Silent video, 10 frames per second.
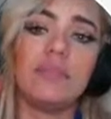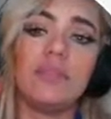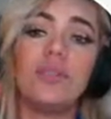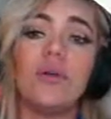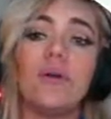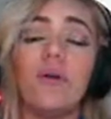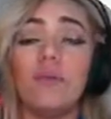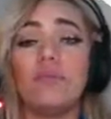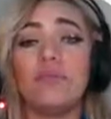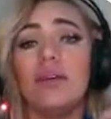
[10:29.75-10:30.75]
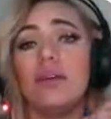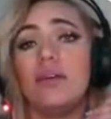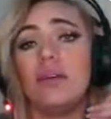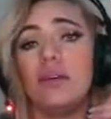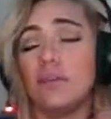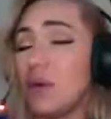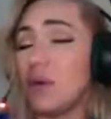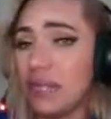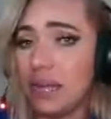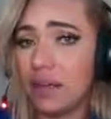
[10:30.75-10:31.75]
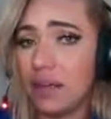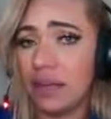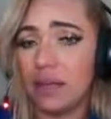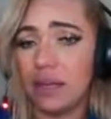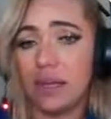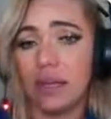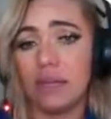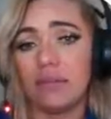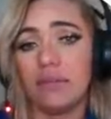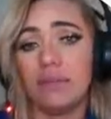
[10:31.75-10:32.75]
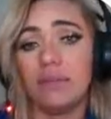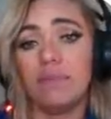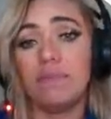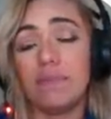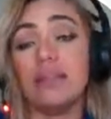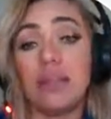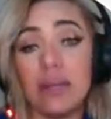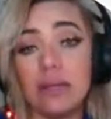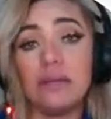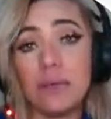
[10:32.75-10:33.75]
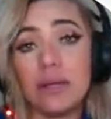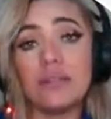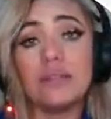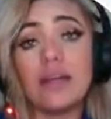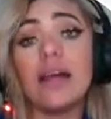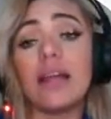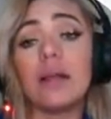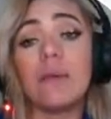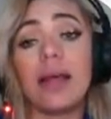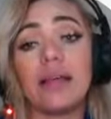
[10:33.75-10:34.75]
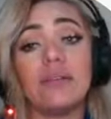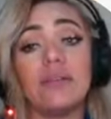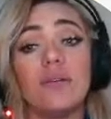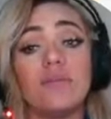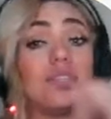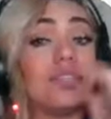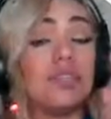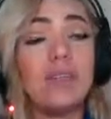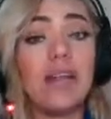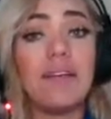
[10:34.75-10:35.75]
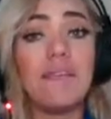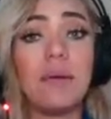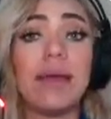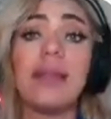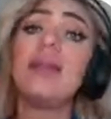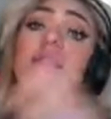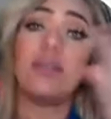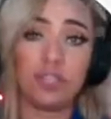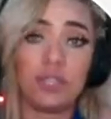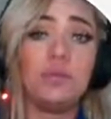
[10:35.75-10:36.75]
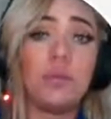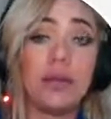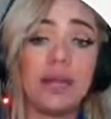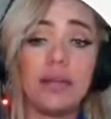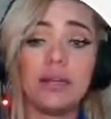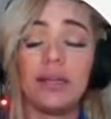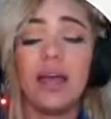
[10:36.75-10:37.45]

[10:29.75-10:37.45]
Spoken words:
So, wasn't a good idea, but it was done anyway. So she shouldn't have waited, she waited.